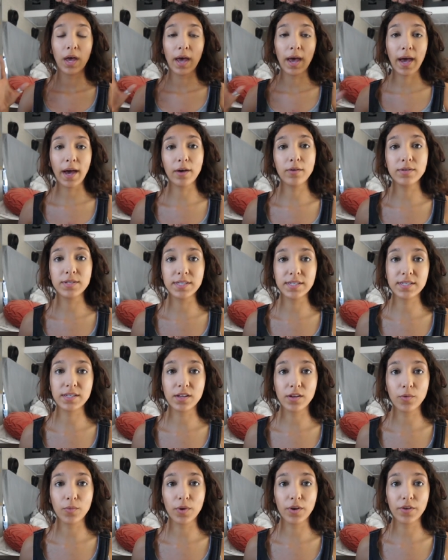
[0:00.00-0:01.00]
How is this
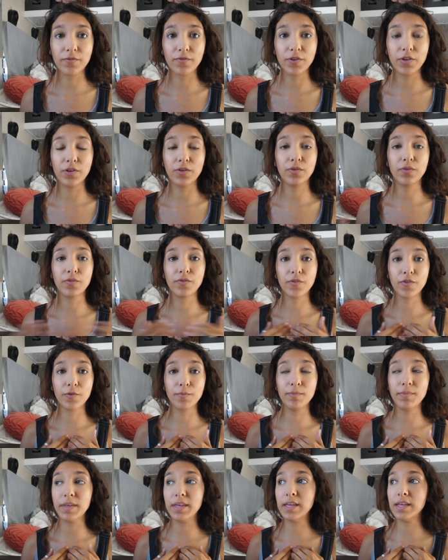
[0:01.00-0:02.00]
going to work for you? For
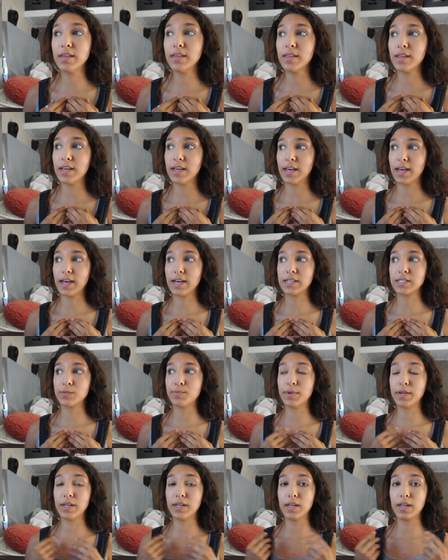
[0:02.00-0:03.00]
me, it has
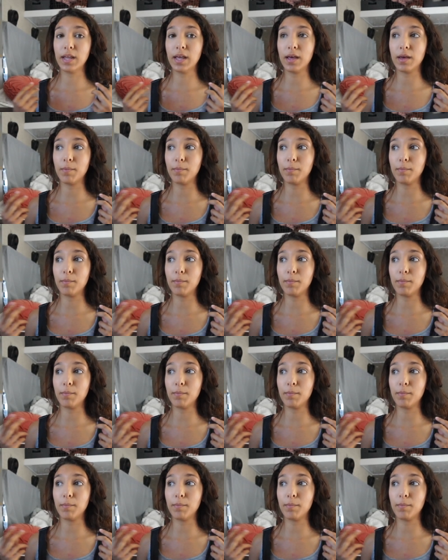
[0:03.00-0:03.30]
been